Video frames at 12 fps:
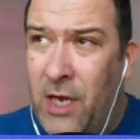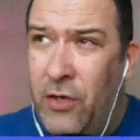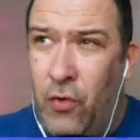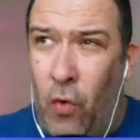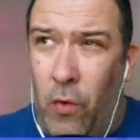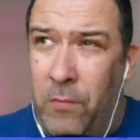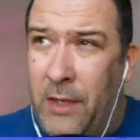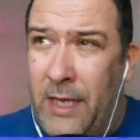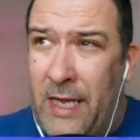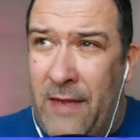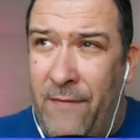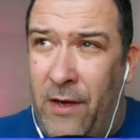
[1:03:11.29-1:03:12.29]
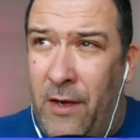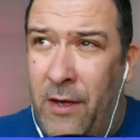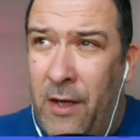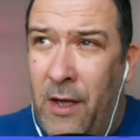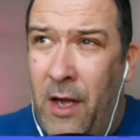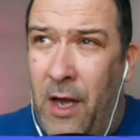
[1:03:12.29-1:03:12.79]
normally either
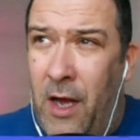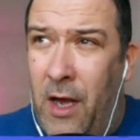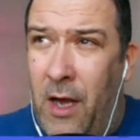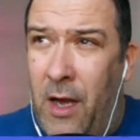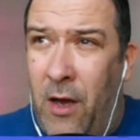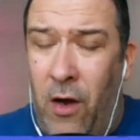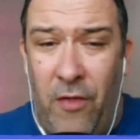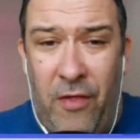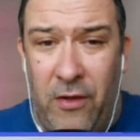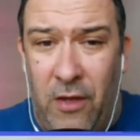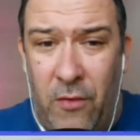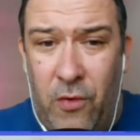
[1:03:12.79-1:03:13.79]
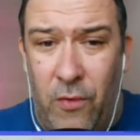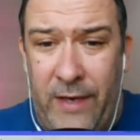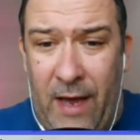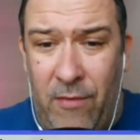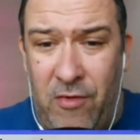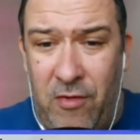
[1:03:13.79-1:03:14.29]
other local
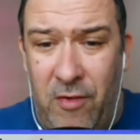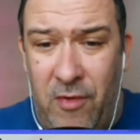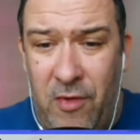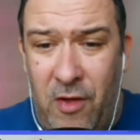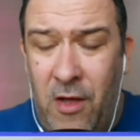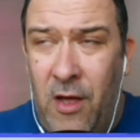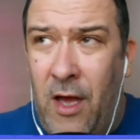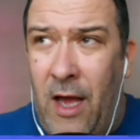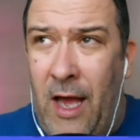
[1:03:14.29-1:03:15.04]
councillors